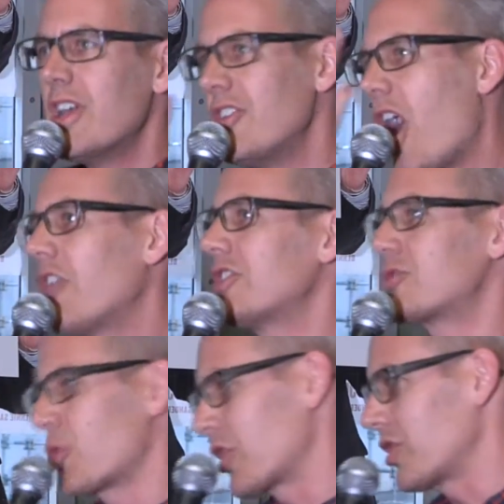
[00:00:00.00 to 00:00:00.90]
knowledge
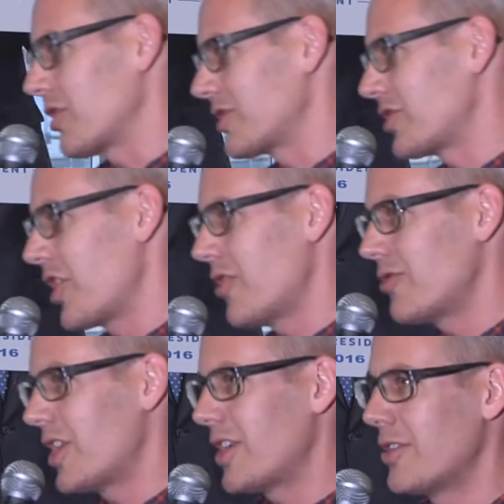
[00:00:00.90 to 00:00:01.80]
workers, you
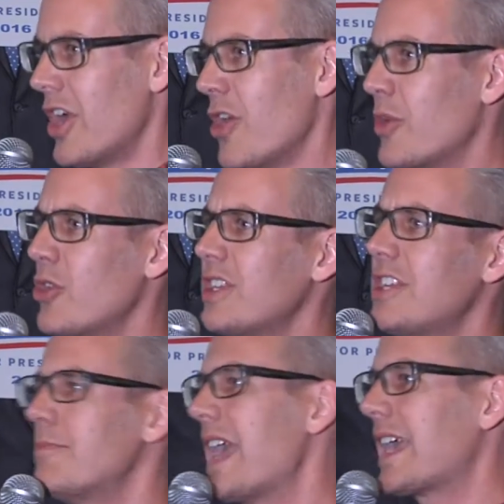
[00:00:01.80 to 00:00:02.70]
know? We don't need
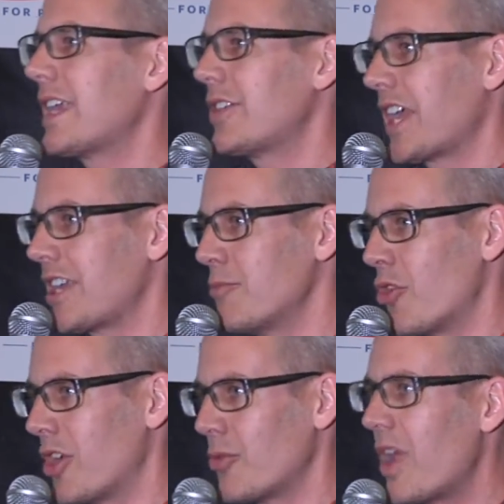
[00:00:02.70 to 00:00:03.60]
to make anything anymore.